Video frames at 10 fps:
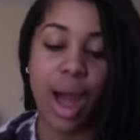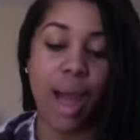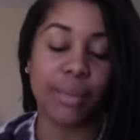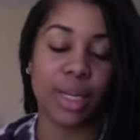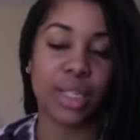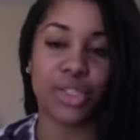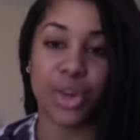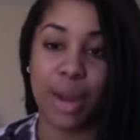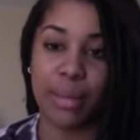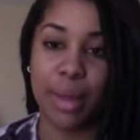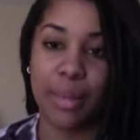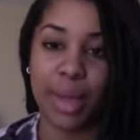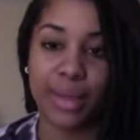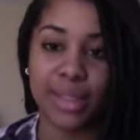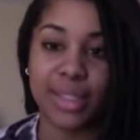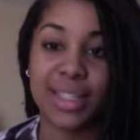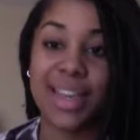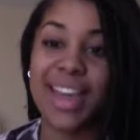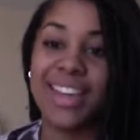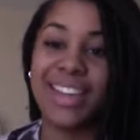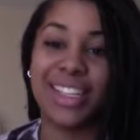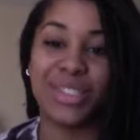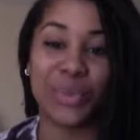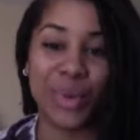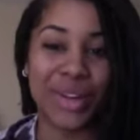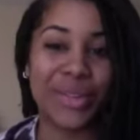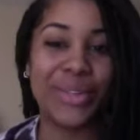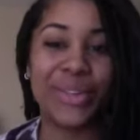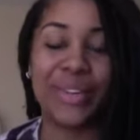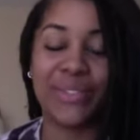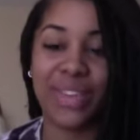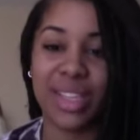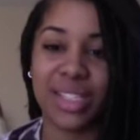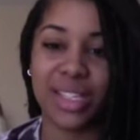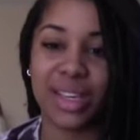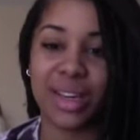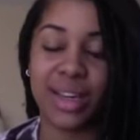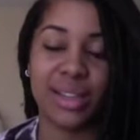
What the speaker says: I'm going to try my best not to wiggle and fidget